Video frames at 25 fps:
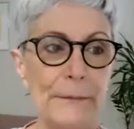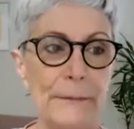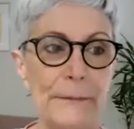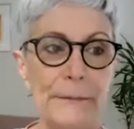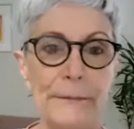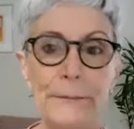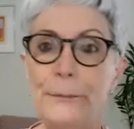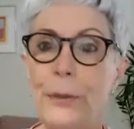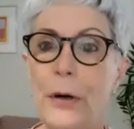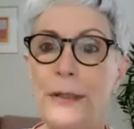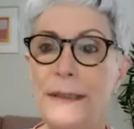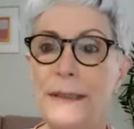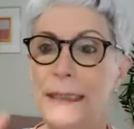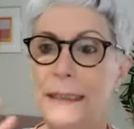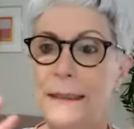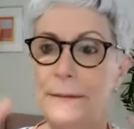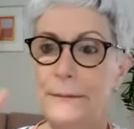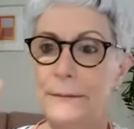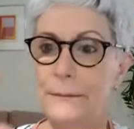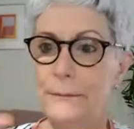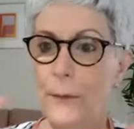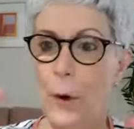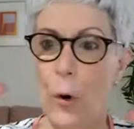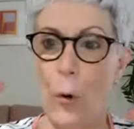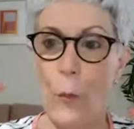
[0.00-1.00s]
body
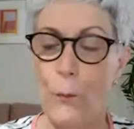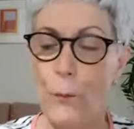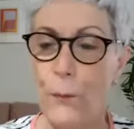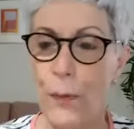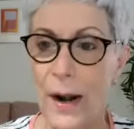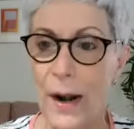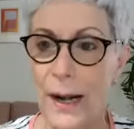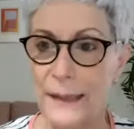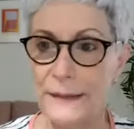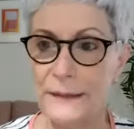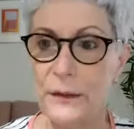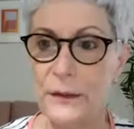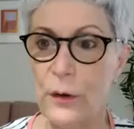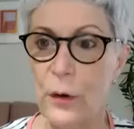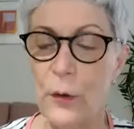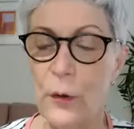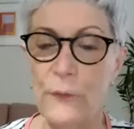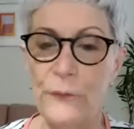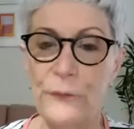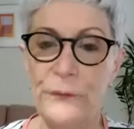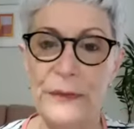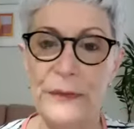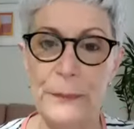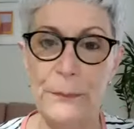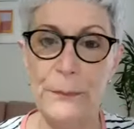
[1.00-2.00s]
or part
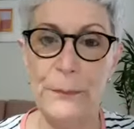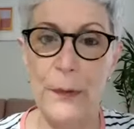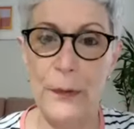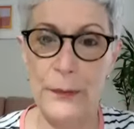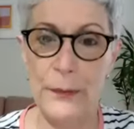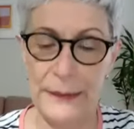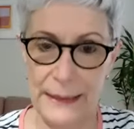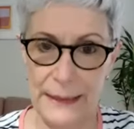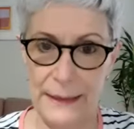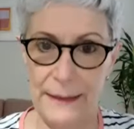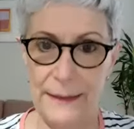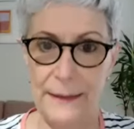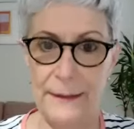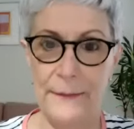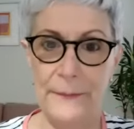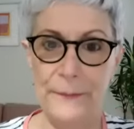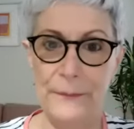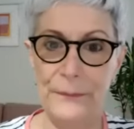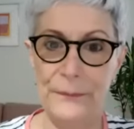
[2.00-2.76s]
of the body.